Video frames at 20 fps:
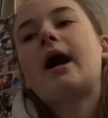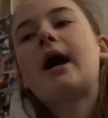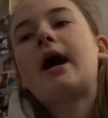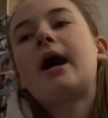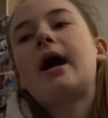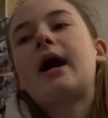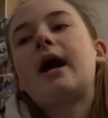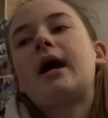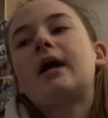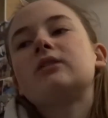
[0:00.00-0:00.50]

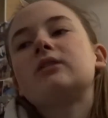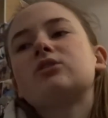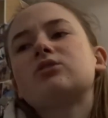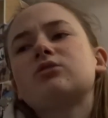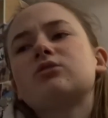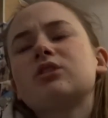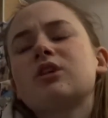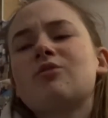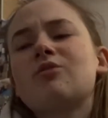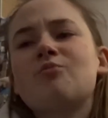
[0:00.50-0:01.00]
And
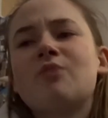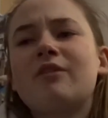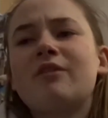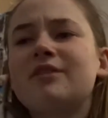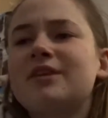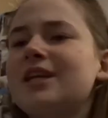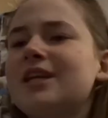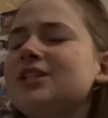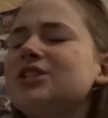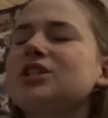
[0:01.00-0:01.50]
also
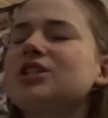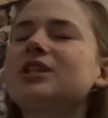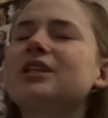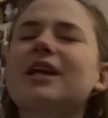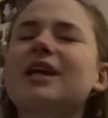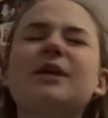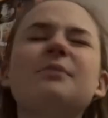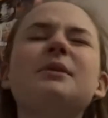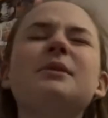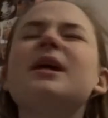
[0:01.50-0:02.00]
Mother Nature
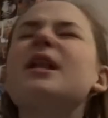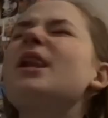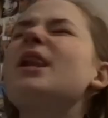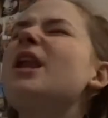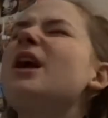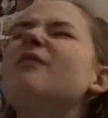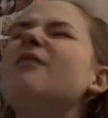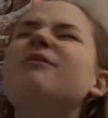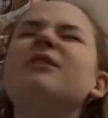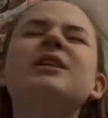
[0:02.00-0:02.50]
gave me a
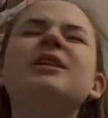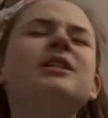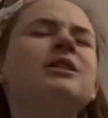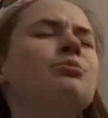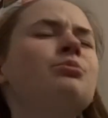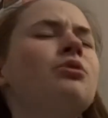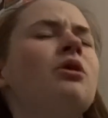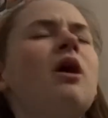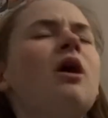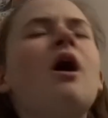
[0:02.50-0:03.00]
lovely
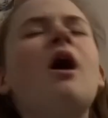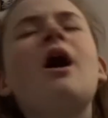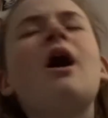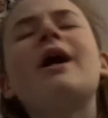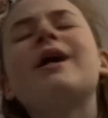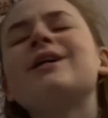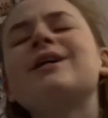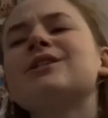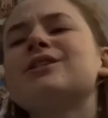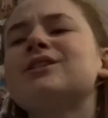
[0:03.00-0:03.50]

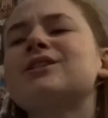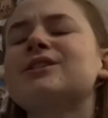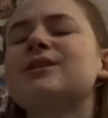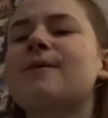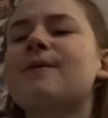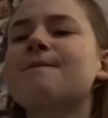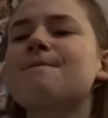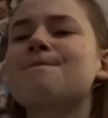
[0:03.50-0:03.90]
surprise.